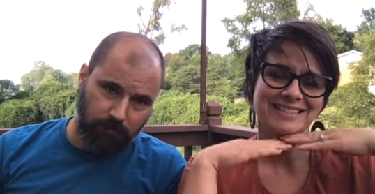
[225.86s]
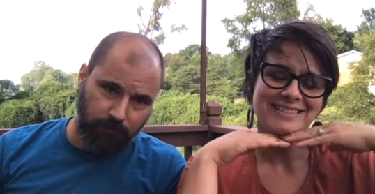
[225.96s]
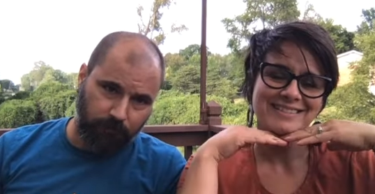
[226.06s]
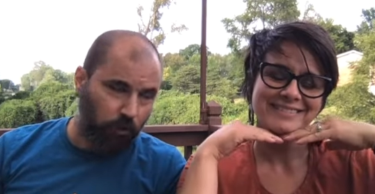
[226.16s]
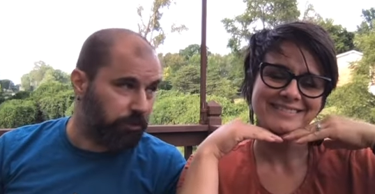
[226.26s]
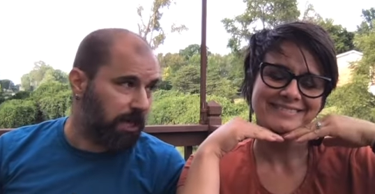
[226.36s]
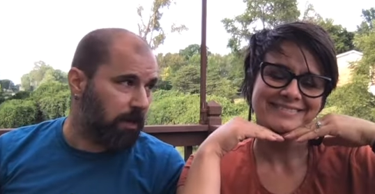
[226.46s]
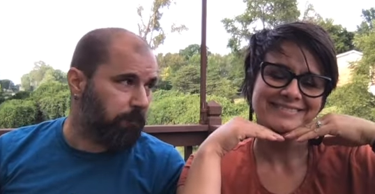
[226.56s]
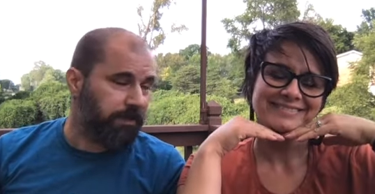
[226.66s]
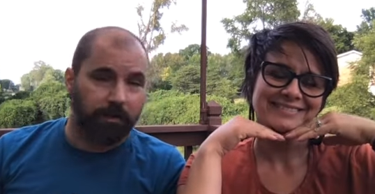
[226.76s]
Speaker 1: for her
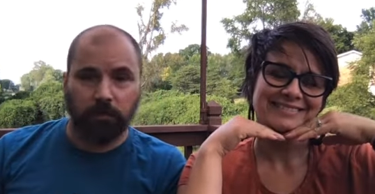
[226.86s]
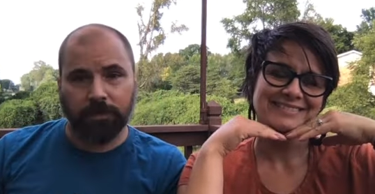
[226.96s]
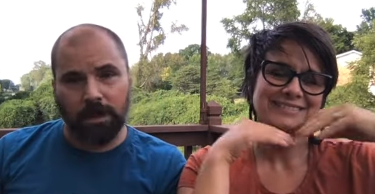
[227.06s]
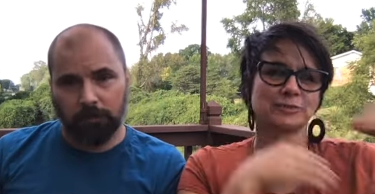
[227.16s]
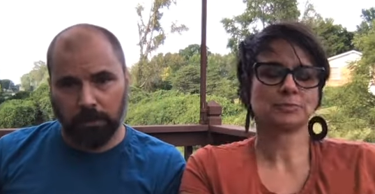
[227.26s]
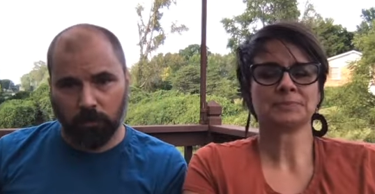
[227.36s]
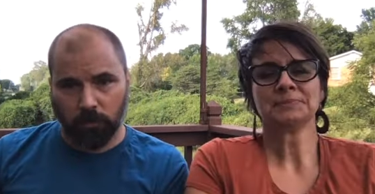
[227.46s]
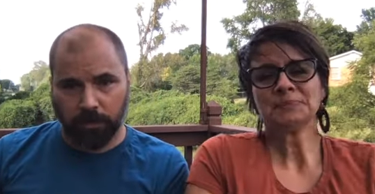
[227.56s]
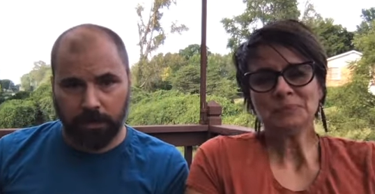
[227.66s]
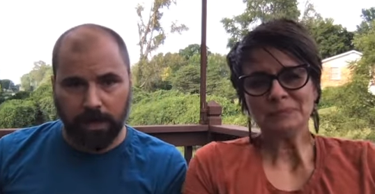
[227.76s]
jobs, and you've got me
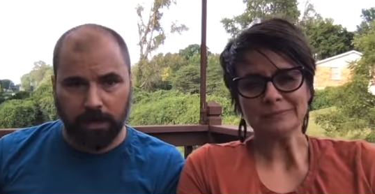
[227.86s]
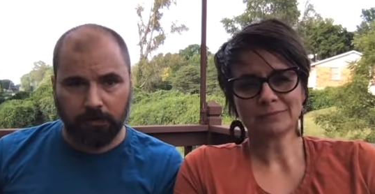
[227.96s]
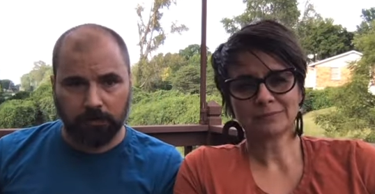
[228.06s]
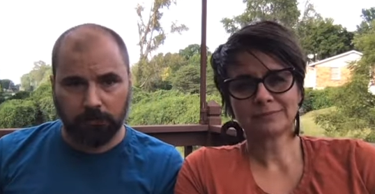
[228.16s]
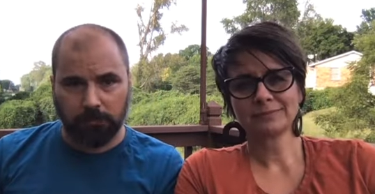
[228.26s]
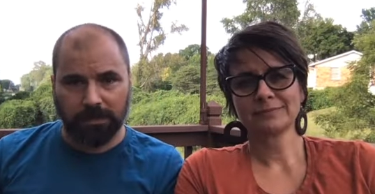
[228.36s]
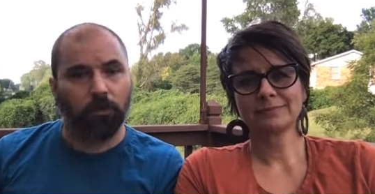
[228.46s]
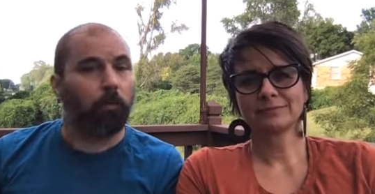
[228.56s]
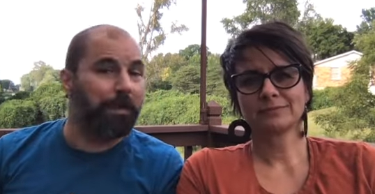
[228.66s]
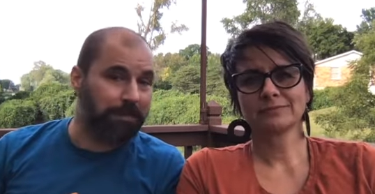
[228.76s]
working at my
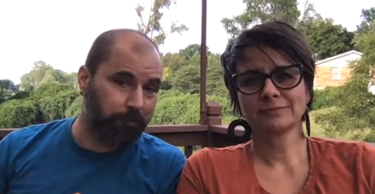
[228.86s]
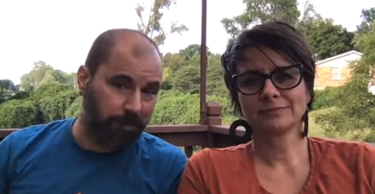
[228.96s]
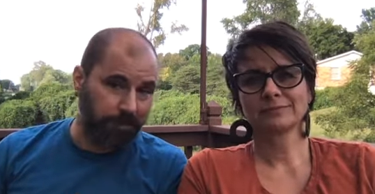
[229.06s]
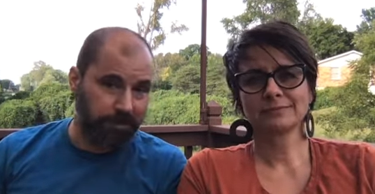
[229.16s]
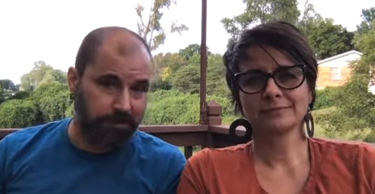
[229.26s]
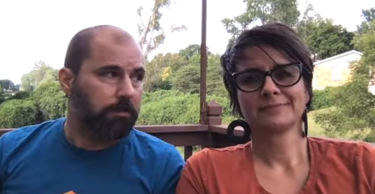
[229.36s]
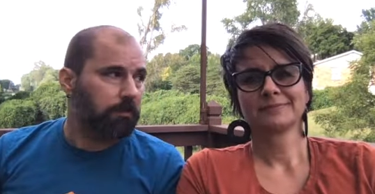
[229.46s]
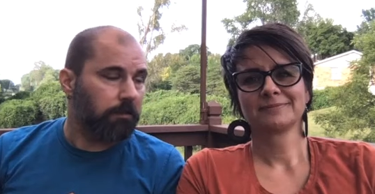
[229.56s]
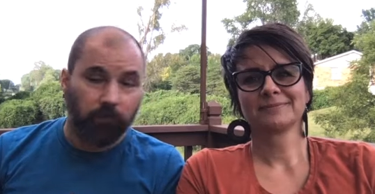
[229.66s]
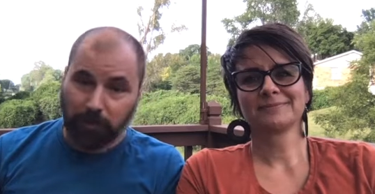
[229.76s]
local pizza place,
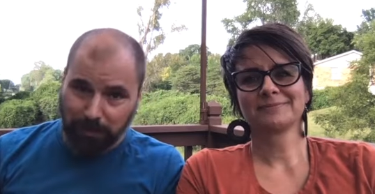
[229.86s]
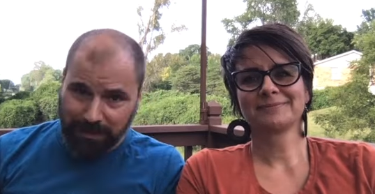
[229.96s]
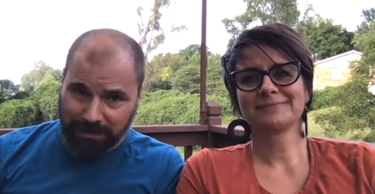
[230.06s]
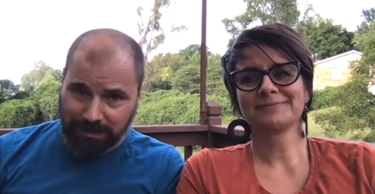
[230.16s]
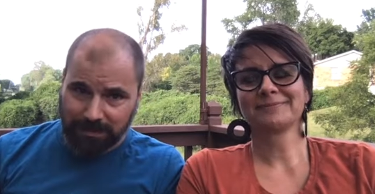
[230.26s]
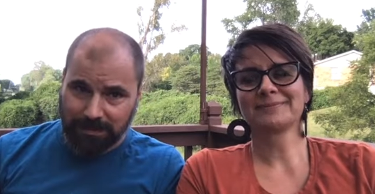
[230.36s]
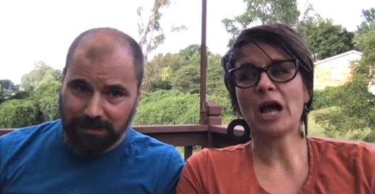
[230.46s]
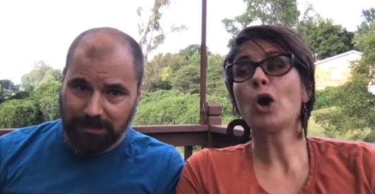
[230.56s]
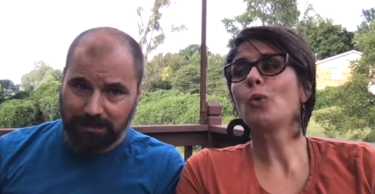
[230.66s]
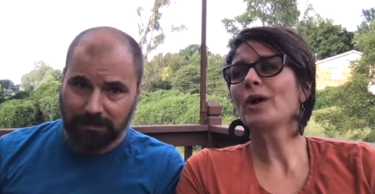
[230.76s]
delivering pizzas.
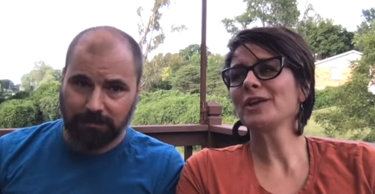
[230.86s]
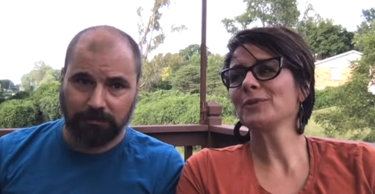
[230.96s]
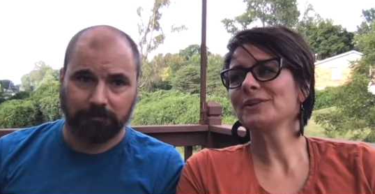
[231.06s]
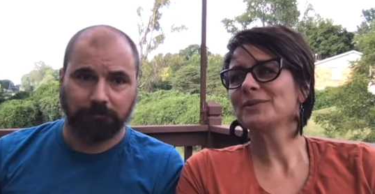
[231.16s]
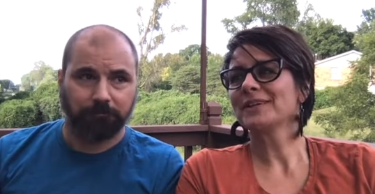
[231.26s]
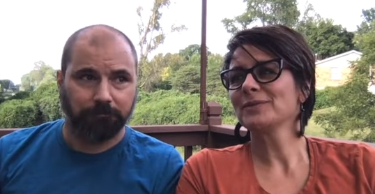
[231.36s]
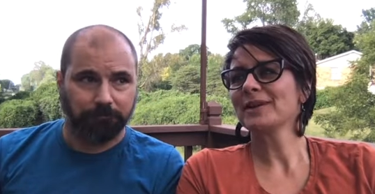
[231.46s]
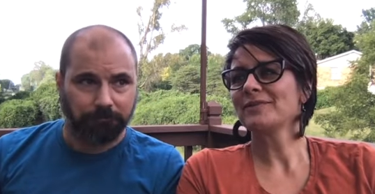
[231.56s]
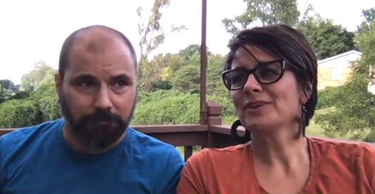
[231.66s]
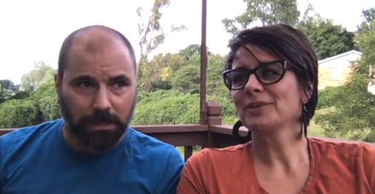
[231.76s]
Speaker 2: Oh, what you were doing
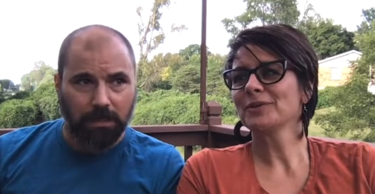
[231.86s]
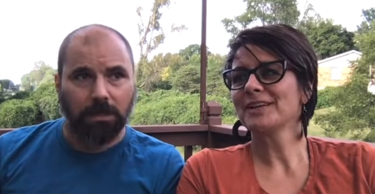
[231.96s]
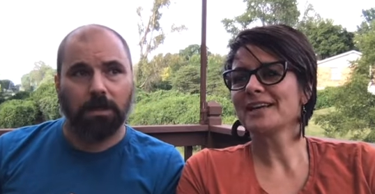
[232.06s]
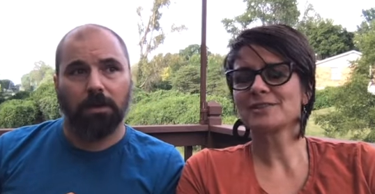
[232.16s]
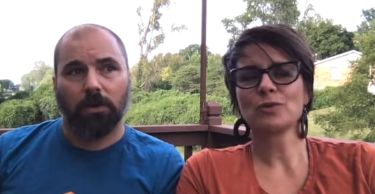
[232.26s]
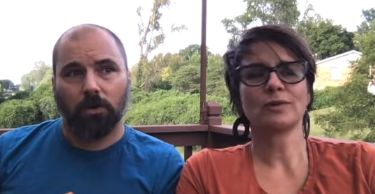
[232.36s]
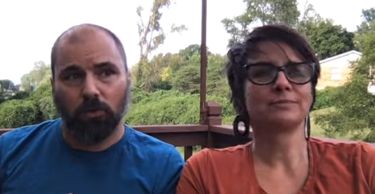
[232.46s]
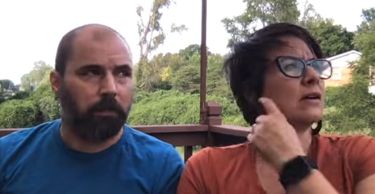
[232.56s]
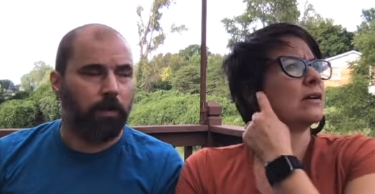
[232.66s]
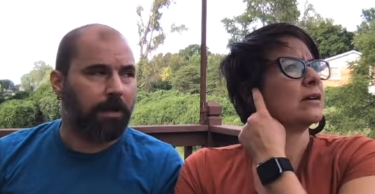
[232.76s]
whenever you were in high school.
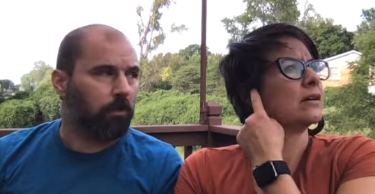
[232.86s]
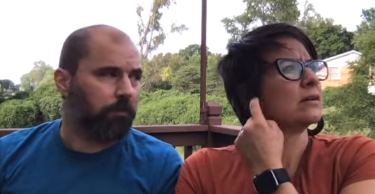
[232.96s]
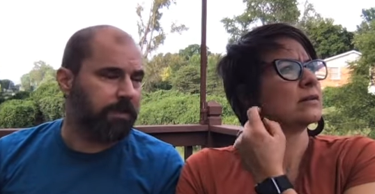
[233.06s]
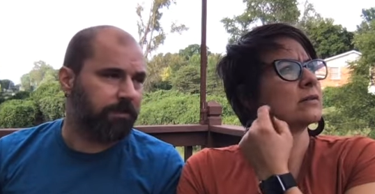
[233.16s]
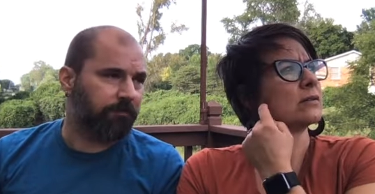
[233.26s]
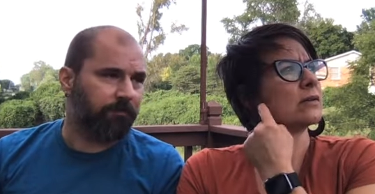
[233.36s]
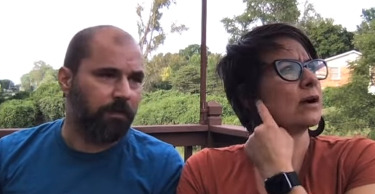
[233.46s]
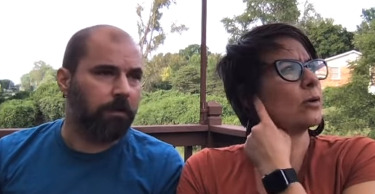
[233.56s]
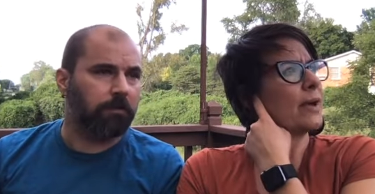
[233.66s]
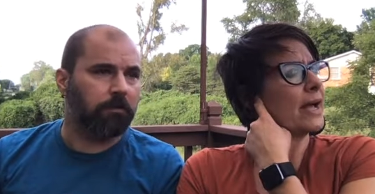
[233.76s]
Speaker 1: You had all these
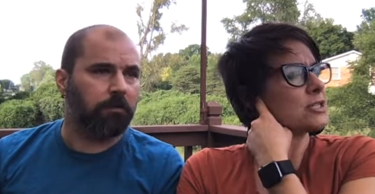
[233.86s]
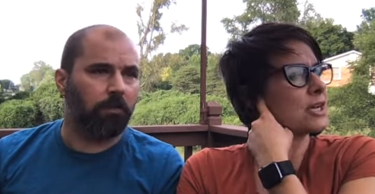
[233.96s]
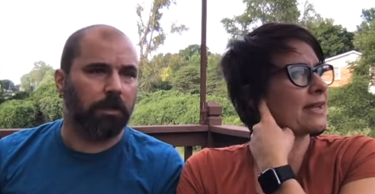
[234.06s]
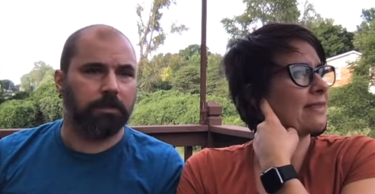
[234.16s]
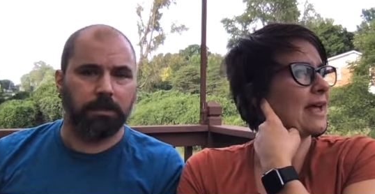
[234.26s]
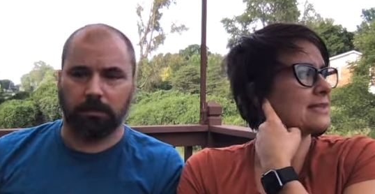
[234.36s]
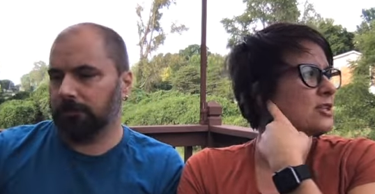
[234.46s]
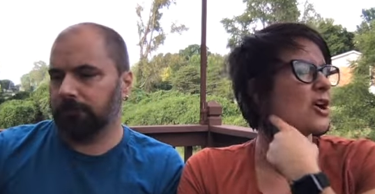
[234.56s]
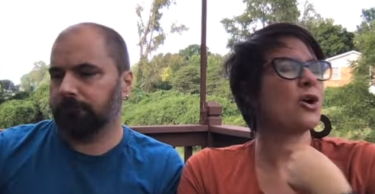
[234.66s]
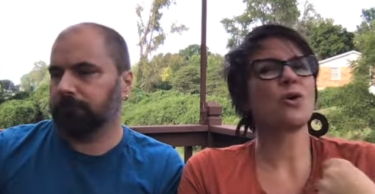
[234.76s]
fun
Speaker 2: things. Oh, my gosh, I had lots
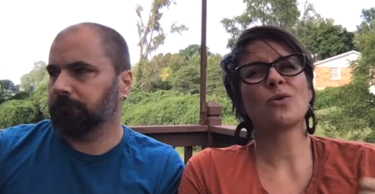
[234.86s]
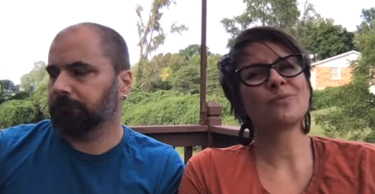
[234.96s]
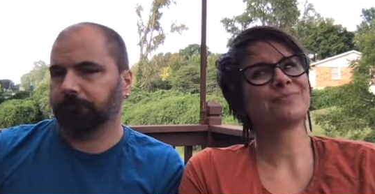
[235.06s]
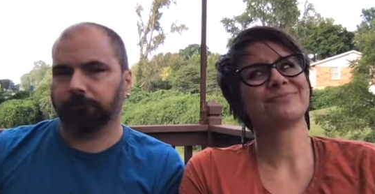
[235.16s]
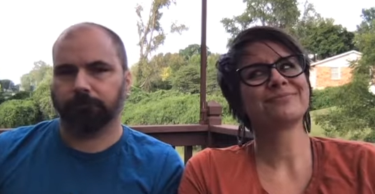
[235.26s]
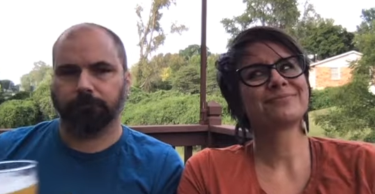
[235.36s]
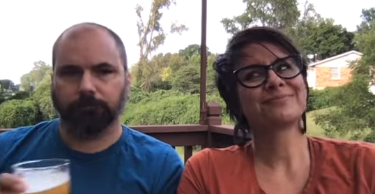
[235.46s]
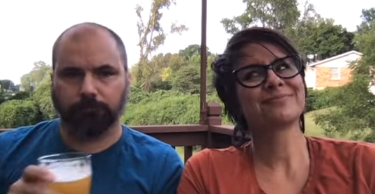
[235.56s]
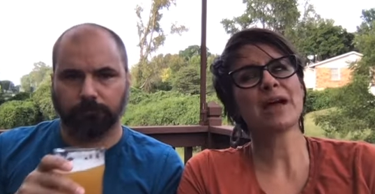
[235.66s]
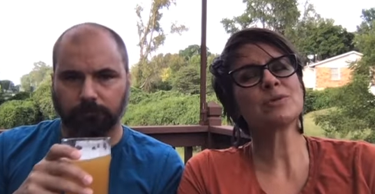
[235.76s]
of... No.
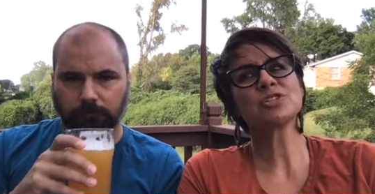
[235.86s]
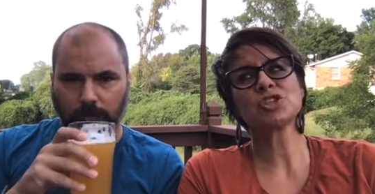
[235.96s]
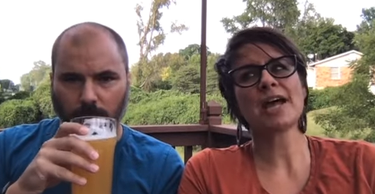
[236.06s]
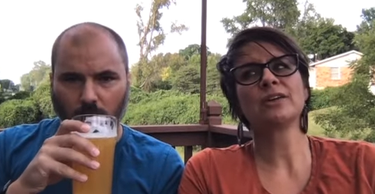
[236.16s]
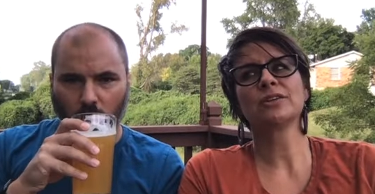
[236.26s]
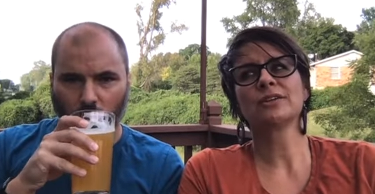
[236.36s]
That was childhood,